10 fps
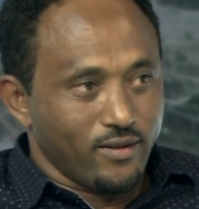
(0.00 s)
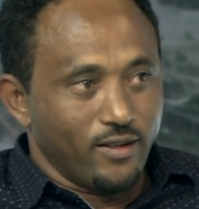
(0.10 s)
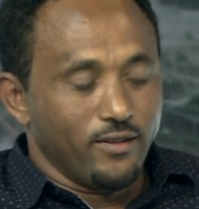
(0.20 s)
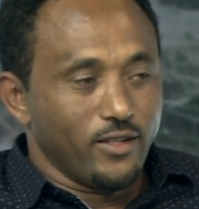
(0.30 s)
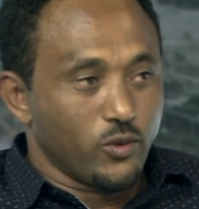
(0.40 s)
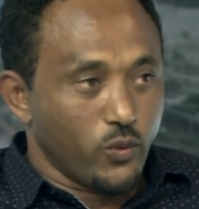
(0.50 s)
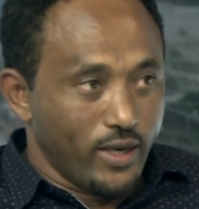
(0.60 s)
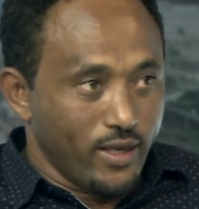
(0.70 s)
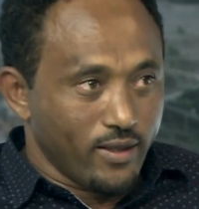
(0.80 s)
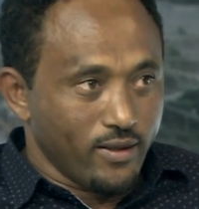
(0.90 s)
And this
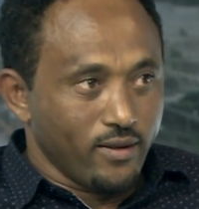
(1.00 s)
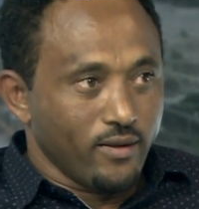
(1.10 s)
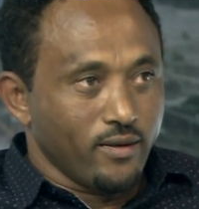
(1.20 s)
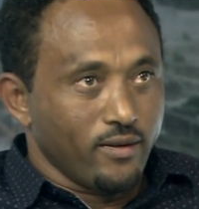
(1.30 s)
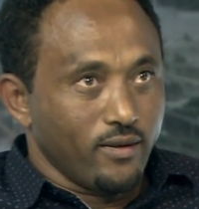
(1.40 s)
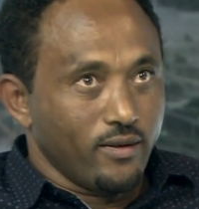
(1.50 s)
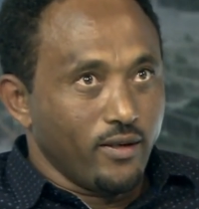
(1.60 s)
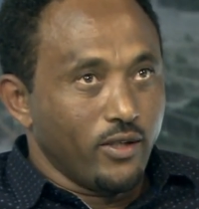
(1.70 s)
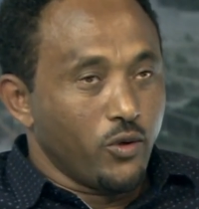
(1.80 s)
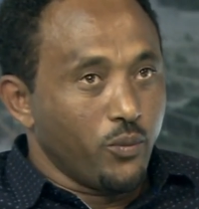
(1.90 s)
way,
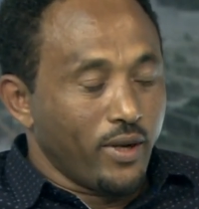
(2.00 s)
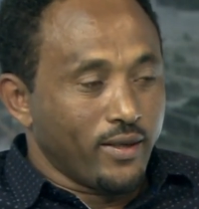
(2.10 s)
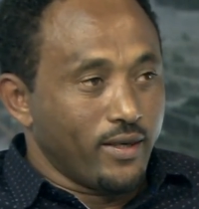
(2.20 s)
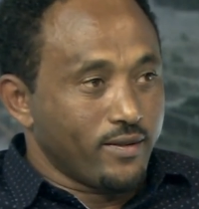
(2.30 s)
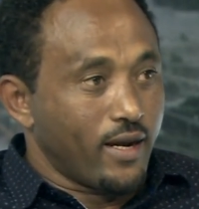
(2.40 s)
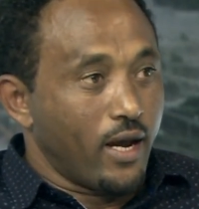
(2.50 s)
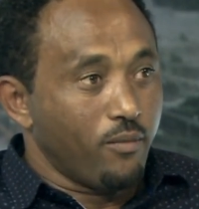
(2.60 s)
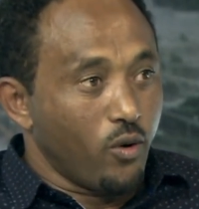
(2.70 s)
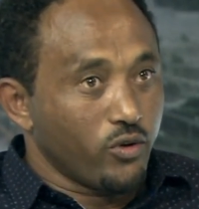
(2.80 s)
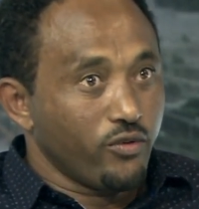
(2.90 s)
Ethiopia gets high
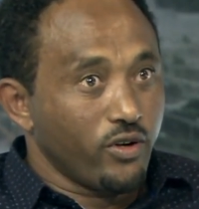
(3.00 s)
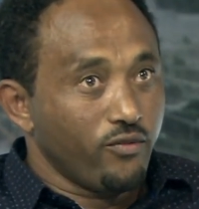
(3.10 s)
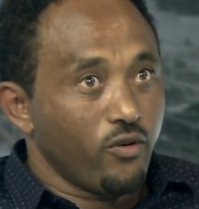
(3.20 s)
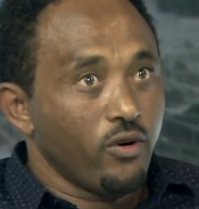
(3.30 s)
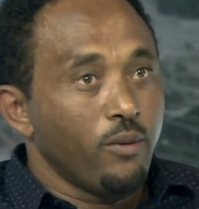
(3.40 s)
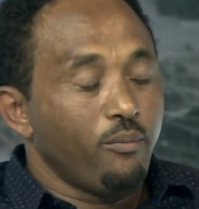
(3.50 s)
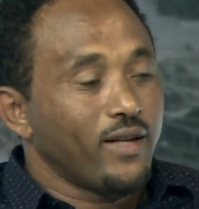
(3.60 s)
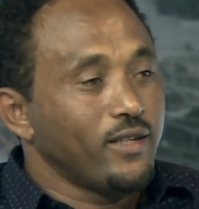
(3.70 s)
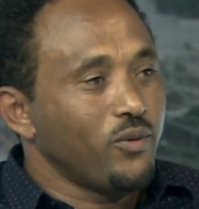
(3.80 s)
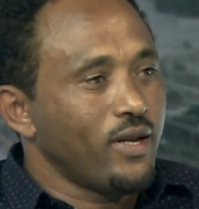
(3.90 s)
amount of rainfall,
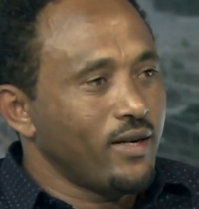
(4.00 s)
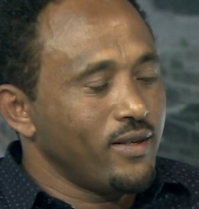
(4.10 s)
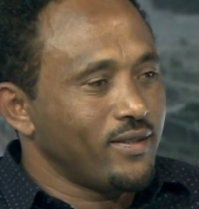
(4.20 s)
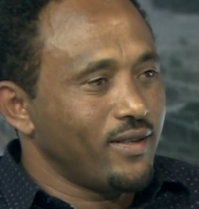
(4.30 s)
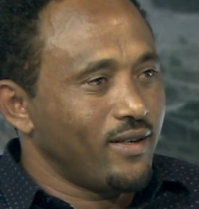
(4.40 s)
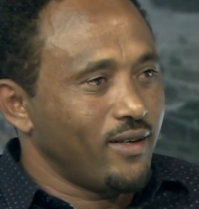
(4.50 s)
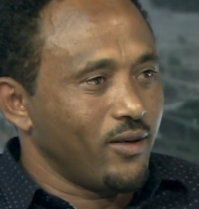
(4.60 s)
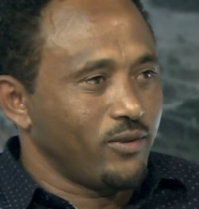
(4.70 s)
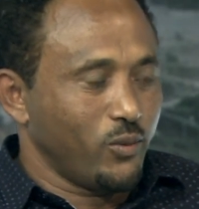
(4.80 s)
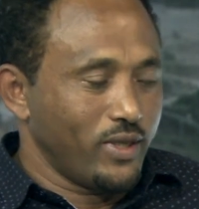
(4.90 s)
particularly
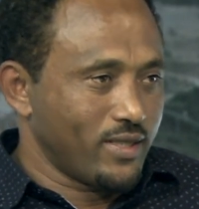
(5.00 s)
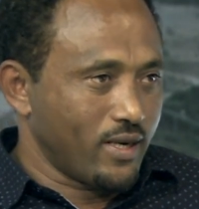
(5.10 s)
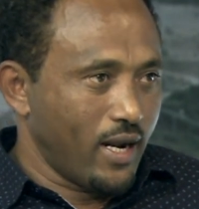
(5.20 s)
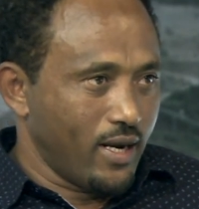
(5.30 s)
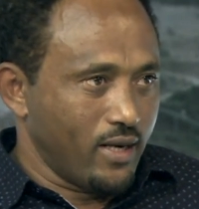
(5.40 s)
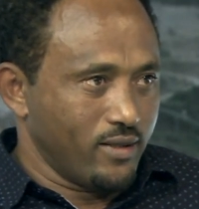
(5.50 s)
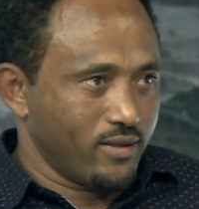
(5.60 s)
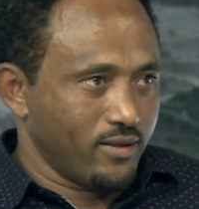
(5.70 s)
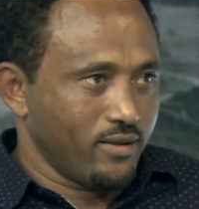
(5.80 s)
the western highlands.